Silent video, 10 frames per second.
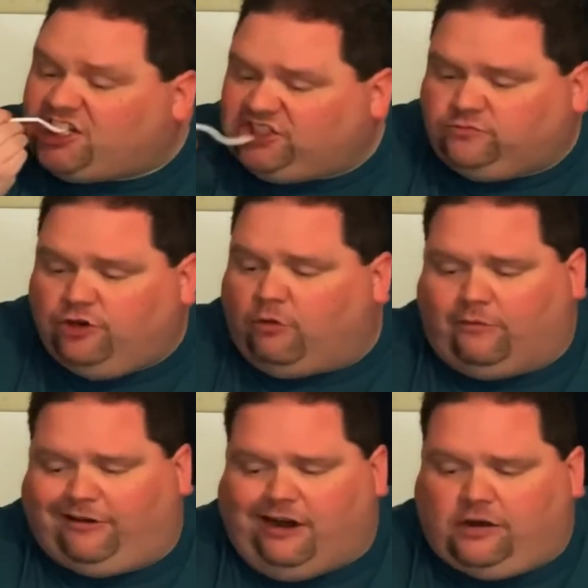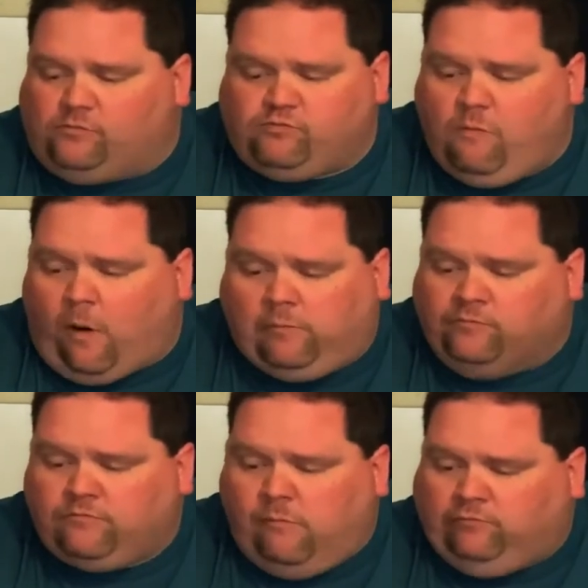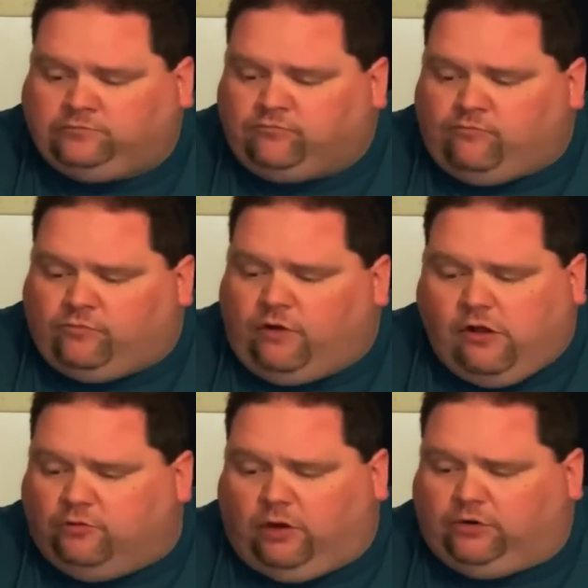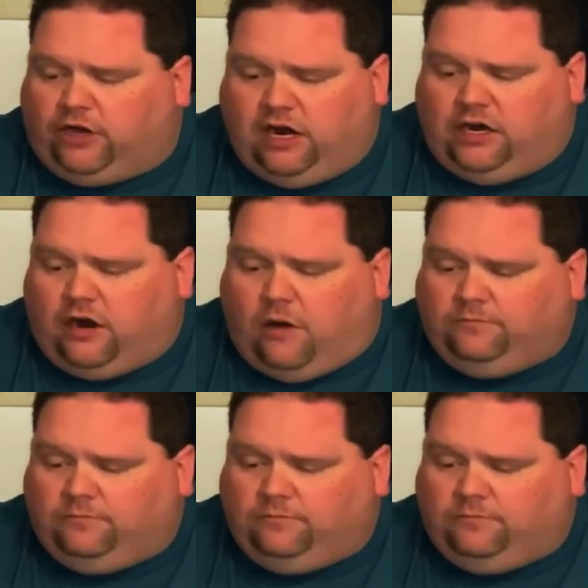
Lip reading: You won't regret it. You won't regret it at all.